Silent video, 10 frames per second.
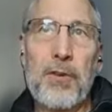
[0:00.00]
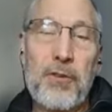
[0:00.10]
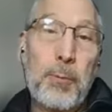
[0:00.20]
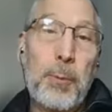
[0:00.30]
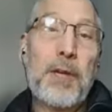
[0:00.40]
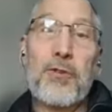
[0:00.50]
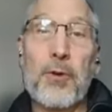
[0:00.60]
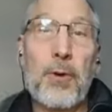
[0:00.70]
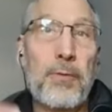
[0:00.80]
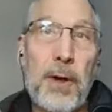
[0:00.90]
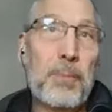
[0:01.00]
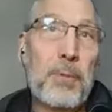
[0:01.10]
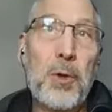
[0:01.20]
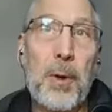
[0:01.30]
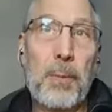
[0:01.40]
Because it's being
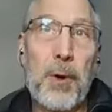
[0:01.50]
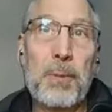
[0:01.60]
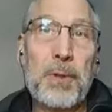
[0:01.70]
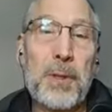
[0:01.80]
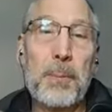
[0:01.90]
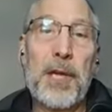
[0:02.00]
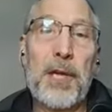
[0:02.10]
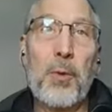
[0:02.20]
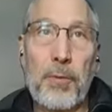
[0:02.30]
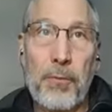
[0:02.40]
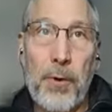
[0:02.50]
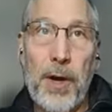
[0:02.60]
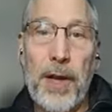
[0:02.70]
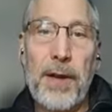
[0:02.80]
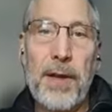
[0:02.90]
served up to you on purpose to make you
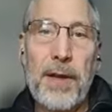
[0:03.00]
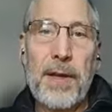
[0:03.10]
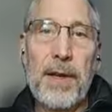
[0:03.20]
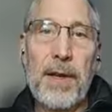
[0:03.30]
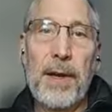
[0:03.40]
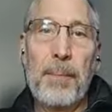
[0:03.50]
afraid.